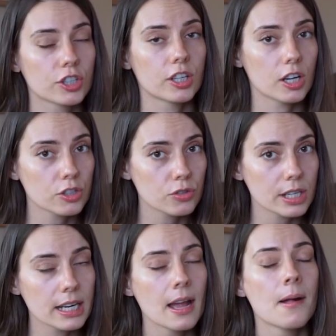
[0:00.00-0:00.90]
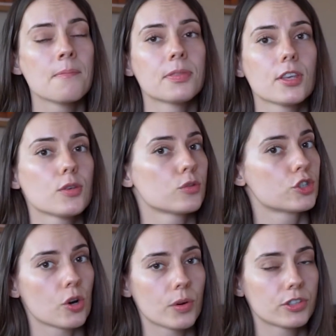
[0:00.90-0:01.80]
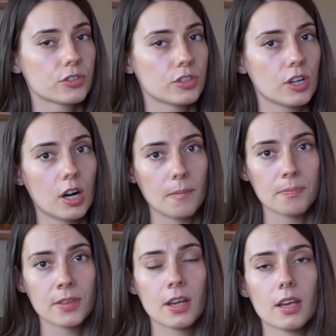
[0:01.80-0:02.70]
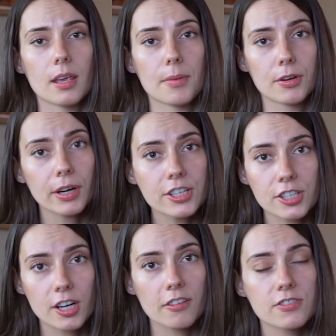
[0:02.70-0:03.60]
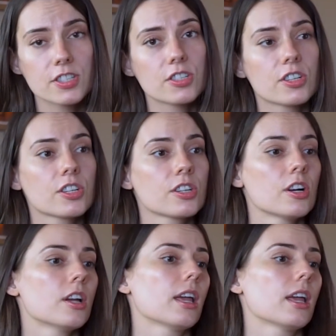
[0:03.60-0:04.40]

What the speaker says: country, you show it to the immigration officer,